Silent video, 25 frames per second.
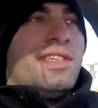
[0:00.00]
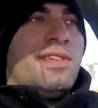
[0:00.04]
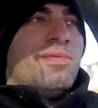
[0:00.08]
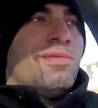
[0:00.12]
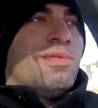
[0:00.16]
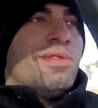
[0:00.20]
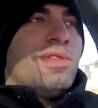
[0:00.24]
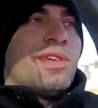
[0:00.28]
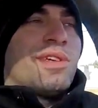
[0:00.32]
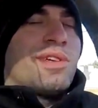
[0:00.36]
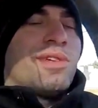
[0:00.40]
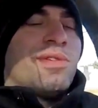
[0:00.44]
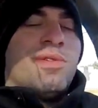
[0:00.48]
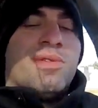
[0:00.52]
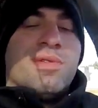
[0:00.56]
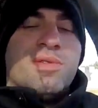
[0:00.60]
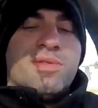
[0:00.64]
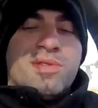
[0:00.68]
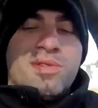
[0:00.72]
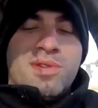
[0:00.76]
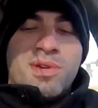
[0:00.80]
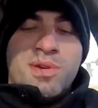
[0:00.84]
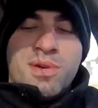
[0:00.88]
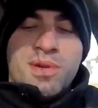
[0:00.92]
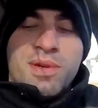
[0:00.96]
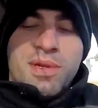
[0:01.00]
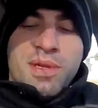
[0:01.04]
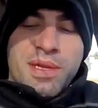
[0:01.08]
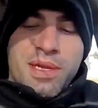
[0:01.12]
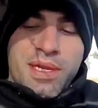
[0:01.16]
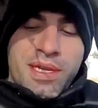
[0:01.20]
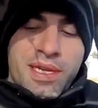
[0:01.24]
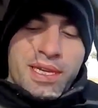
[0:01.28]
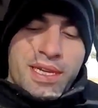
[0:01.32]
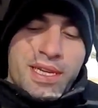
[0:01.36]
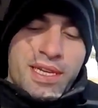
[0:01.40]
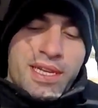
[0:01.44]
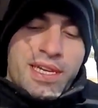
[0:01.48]
deal with the cold, so
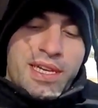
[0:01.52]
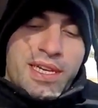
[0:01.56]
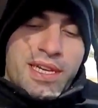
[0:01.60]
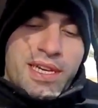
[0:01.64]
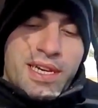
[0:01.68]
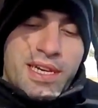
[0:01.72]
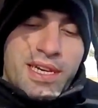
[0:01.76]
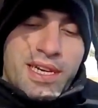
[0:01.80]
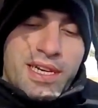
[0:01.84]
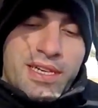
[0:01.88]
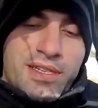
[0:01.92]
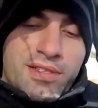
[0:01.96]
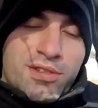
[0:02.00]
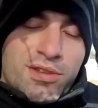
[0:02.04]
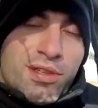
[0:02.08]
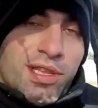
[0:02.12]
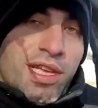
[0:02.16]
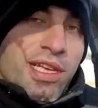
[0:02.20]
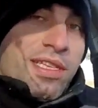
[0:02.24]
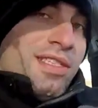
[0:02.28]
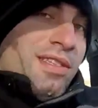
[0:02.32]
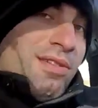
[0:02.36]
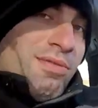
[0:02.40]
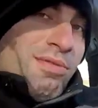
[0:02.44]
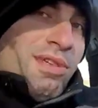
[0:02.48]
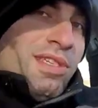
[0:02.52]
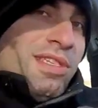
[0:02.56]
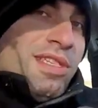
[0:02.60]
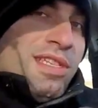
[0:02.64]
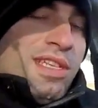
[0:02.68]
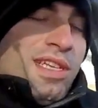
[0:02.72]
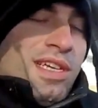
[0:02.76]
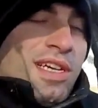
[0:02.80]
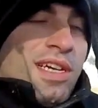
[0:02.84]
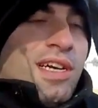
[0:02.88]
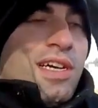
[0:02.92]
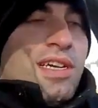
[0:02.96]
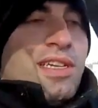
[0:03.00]
that's the reason
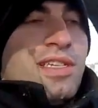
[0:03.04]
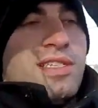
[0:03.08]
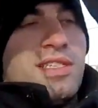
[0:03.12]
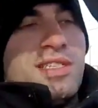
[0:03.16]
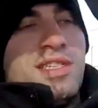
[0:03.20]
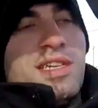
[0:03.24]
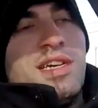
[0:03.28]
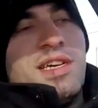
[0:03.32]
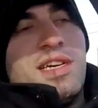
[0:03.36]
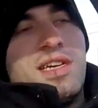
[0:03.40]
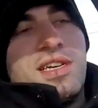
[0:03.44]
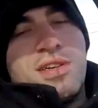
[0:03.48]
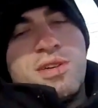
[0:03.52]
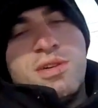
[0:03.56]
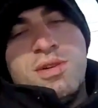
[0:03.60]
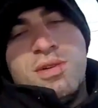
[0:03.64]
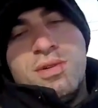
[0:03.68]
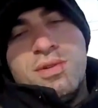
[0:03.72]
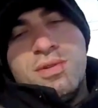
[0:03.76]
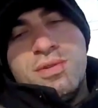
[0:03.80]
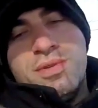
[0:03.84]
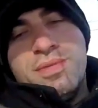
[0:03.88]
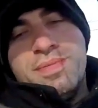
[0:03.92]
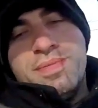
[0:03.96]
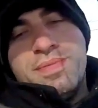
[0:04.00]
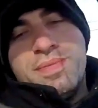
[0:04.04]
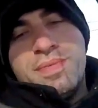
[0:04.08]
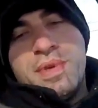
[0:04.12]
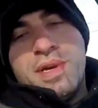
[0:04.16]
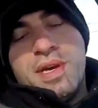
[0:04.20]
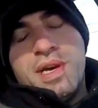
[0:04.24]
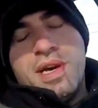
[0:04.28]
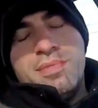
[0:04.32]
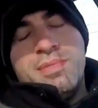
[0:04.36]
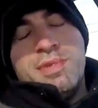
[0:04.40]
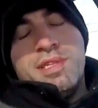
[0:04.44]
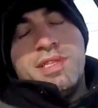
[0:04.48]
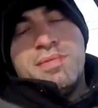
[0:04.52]
the car is
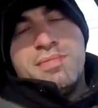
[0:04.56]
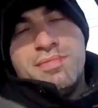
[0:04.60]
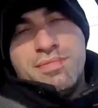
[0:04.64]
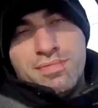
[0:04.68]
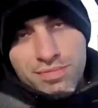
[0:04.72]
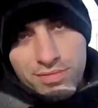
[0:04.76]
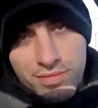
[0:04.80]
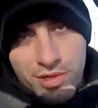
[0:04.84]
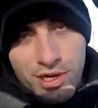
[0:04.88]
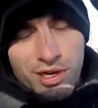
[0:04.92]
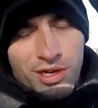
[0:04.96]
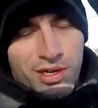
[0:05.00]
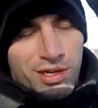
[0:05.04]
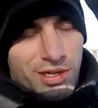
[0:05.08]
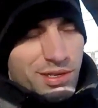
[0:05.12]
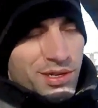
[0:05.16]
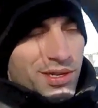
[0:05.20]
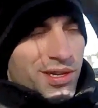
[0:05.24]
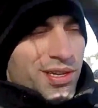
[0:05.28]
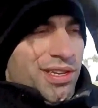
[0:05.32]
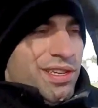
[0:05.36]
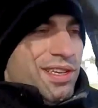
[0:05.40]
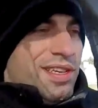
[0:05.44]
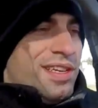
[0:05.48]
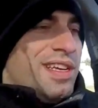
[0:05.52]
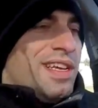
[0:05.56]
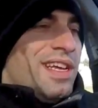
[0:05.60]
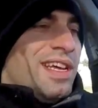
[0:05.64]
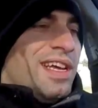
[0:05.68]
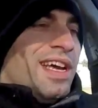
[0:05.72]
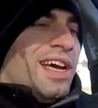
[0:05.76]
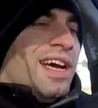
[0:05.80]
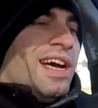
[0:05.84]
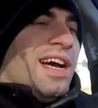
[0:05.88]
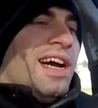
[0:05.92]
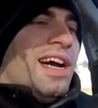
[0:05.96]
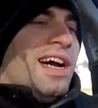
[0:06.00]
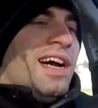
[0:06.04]
dirty.
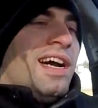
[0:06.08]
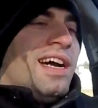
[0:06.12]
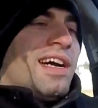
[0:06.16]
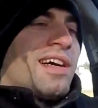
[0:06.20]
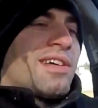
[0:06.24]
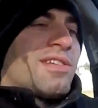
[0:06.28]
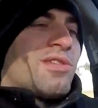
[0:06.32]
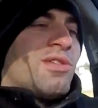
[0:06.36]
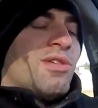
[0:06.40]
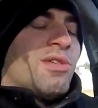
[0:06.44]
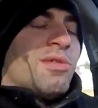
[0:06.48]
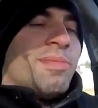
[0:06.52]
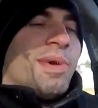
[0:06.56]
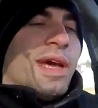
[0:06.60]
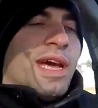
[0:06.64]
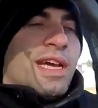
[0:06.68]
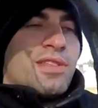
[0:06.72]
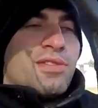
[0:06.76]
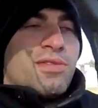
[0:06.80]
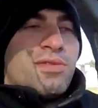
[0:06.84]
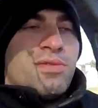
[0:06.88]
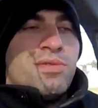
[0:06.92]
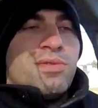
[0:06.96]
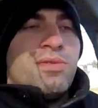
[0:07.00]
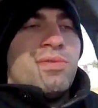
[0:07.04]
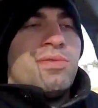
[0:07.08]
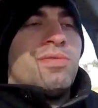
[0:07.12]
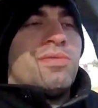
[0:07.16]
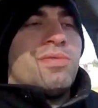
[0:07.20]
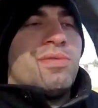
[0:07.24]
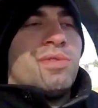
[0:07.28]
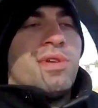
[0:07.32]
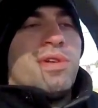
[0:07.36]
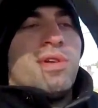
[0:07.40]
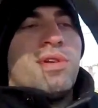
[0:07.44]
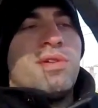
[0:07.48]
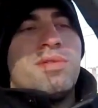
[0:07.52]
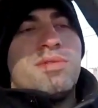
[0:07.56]
Going back to
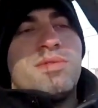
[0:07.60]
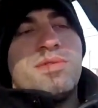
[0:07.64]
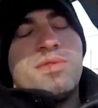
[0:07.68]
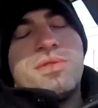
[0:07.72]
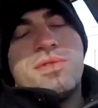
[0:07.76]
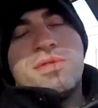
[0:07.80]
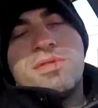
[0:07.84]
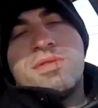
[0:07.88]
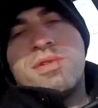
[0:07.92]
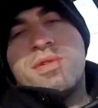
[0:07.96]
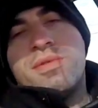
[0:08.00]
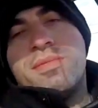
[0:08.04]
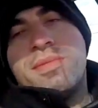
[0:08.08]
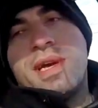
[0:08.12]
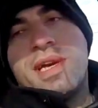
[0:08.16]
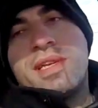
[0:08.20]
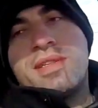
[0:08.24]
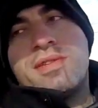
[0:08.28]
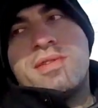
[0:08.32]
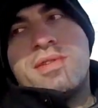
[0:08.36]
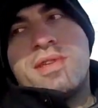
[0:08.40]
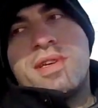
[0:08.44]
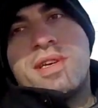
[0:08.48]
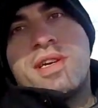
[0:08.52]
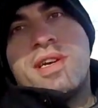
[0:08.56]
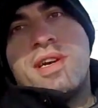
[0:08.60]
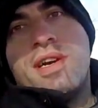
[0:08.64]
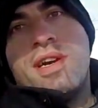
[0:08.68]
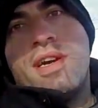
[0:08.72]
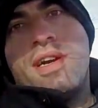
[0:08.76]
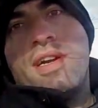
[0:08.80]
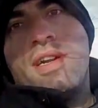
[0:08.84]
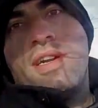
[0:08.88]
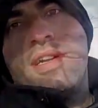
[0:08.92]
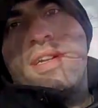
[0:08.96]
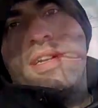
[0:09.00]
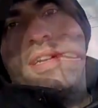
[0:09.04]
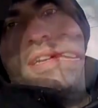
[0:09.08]
the
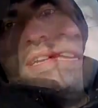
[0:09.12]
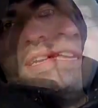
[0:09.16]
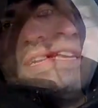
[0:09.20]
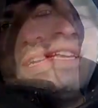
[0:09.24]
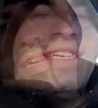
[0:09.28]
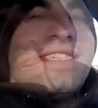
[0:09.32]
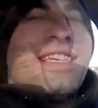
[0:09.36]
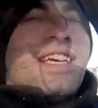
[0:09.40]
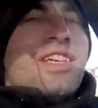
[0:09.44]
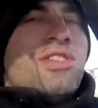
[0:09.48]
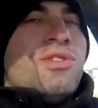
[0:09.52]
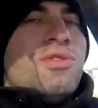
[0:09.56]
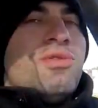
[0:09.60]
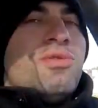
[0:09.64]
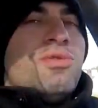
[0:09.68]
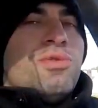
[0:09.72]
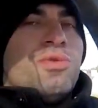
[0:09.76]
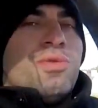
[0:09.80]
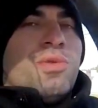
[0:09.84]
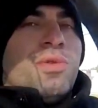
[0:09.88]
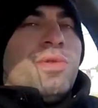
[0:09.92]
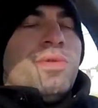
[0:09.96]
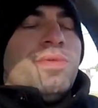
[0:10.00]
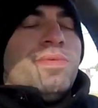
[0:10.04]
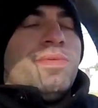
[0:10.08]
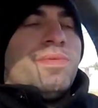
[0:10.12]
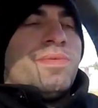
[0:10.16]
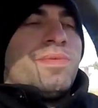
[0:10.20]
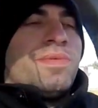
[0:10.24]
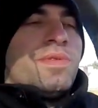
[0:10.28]
car, it is unusual.